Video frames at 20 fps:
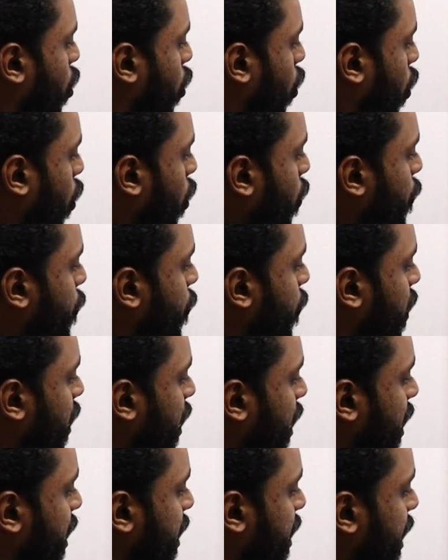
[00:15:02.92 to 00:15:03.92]
of
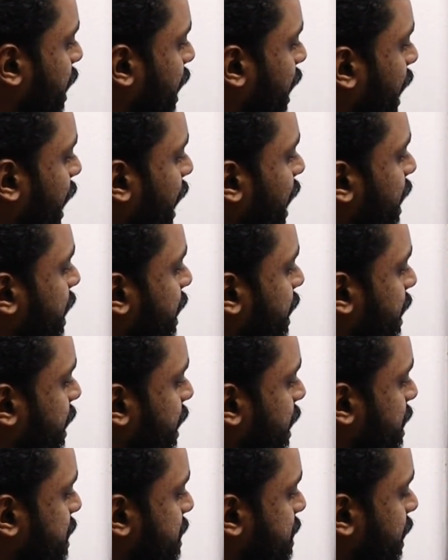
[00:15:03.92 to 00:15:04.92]
A
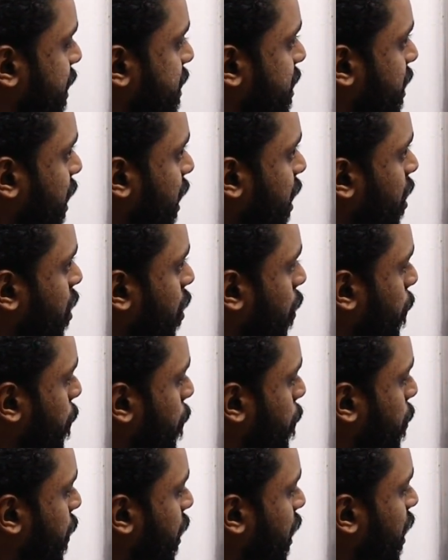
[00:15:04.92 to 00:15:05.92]
intersection
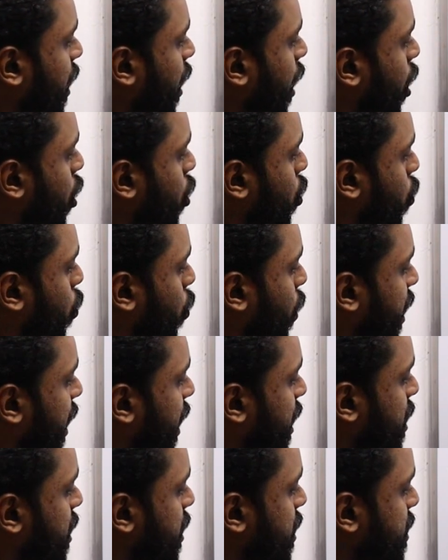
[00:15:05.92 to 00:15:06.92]
B
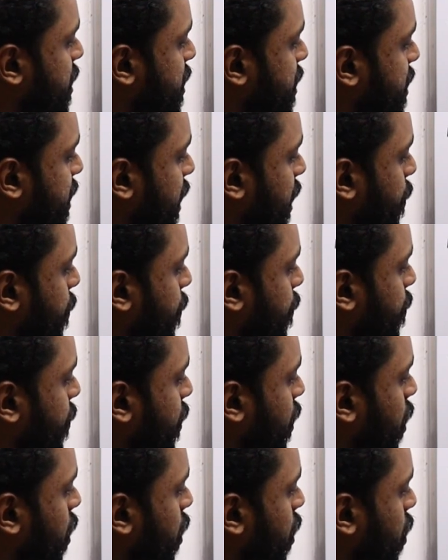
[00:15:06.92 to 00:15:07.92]
union C.
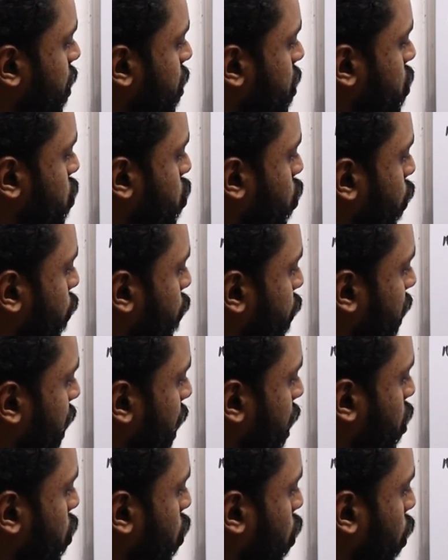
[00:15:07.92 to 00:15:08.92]
So we
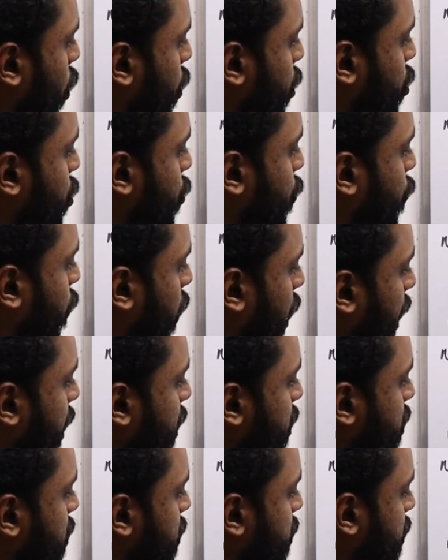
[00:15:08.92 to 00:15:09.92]
are going to
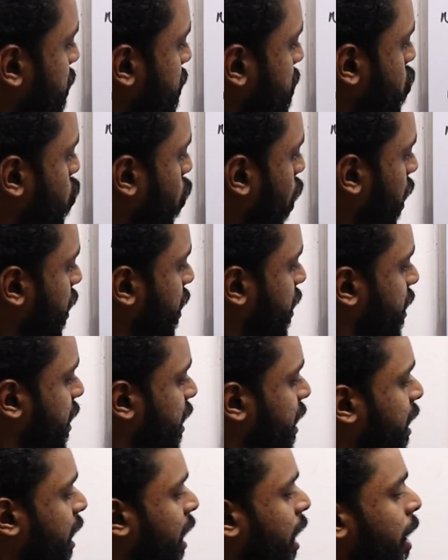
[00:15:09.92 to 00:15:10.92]
find this
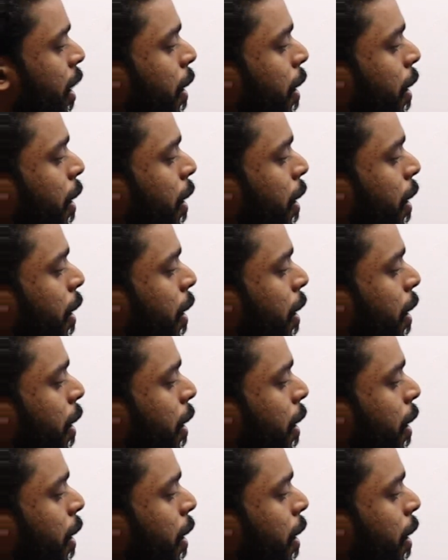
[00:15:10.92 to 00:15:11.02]
quantity,